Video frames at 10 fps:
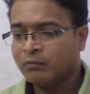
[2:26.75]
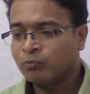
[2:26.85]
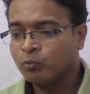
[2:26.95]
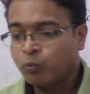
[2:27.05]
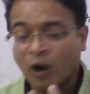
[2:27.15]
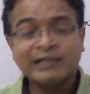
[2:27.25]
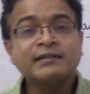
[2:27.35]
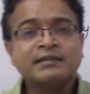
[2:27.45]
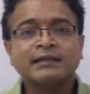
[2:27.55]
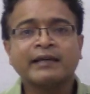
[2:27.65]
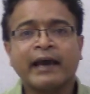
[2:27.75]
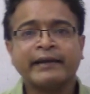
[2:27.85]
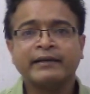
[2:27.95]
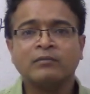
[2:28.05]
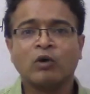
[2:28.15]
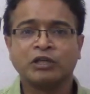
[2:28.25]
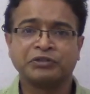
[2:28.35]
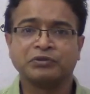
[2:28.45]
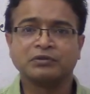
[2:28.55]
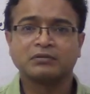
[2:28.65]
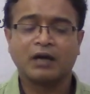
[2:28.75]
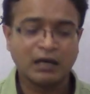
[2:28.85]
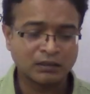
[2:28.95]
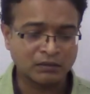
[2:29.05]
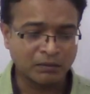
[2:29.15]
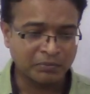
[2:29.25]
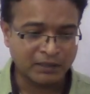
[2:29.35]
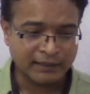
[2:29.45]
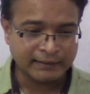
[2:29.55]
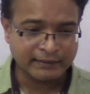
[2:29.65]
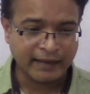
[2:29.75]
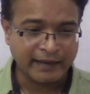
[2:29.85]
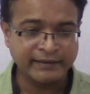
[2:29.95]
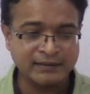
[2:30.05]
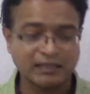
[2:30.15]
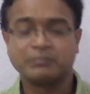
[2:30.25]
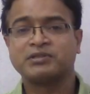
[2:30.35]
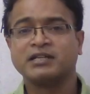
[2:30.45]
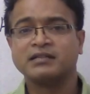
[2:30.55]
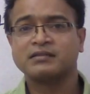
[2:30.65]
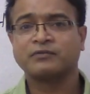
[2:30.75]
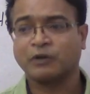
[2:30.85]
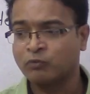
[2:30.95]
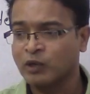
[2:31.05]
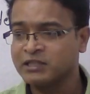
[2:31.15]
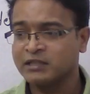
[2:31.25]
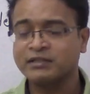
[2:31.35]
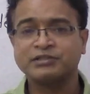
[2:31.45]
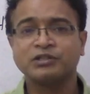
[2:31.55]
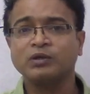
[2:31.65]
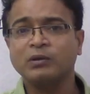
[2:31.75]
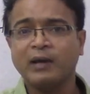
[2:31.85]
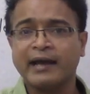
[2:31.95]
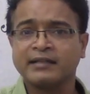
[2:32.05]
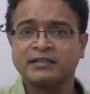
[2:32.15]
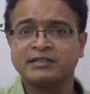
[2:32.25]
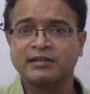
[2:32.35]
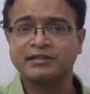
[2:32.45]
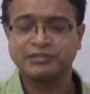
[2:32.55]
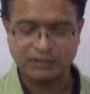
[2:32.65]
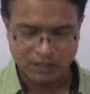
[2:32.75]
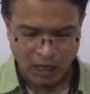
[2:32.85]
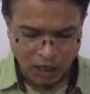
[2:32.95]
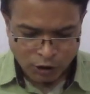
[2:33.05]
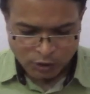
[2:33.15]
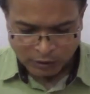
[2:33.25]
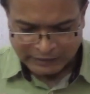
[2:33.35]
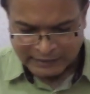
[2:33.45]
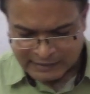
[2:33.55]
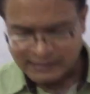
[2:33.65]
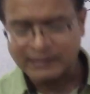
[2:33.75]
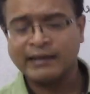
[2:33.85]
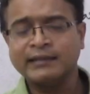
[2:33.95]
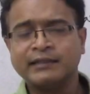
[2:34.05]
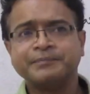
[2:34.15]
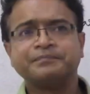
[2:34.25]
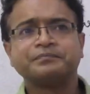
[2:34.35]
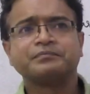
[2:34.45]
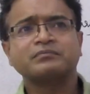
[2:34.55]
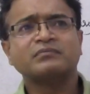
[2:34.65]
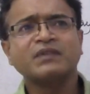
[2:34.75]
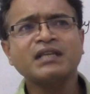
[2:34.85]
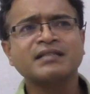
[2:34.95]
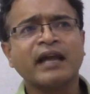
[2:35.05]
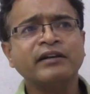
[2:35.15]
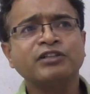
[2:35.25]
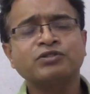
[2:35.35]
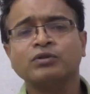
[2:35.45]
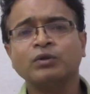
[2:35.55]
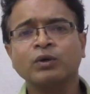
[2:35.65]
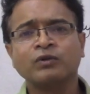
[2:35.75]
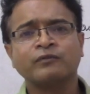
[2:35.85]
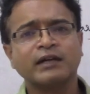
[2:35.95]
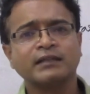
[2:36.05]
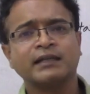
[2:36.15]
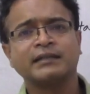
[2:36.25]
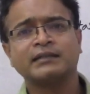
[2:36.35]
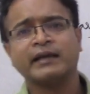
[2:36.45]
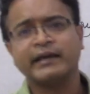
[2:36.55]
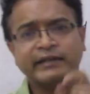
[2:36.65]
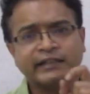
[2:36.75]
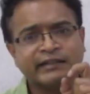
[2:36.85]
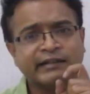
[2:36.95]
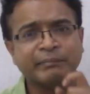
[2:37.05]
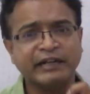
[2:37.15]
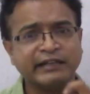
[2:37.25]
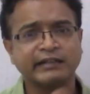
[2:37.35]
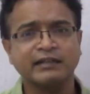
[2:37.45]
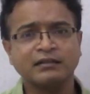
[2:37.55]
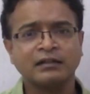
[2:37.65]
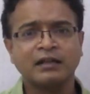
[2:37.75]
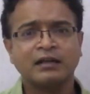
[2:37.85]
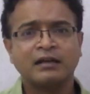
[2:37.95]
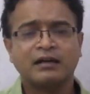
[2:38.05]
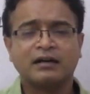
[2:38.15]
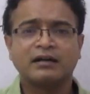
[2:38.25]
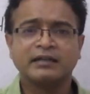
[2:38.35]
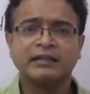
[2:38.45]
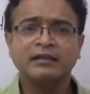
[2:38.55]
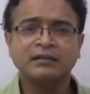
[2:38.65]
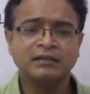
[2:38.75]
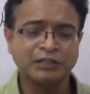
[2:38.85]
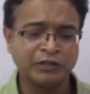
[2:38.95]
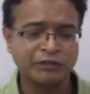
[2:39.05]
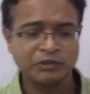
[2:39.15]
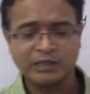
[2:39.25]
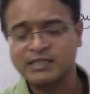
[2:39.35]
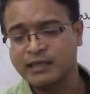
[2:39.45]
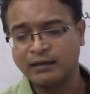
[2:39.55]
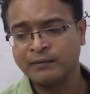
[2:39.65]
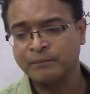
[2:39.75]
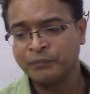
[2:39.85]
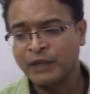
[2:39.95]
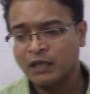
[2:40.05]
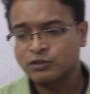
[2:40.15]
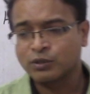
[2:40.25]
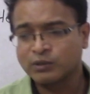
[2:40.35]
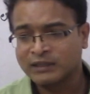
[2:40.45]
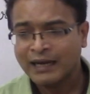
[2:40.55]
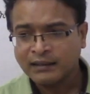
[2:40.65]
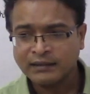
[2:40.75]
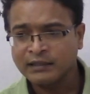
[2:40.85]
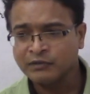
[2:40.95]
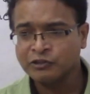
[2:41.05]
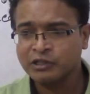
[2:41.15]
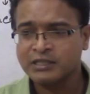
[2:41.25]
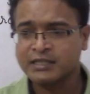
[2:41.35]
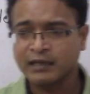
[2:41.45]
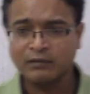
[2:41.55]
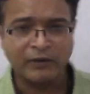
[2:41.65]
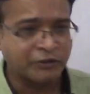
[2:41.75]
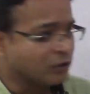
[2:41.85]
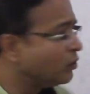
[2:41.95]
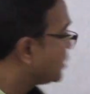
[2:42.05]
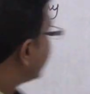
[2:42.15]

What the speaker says: what is the carrying molecule or carrying substance from one generation to another generation? So this led scientists to look for that hereditary material in an individual cell. So that individual cell, when you look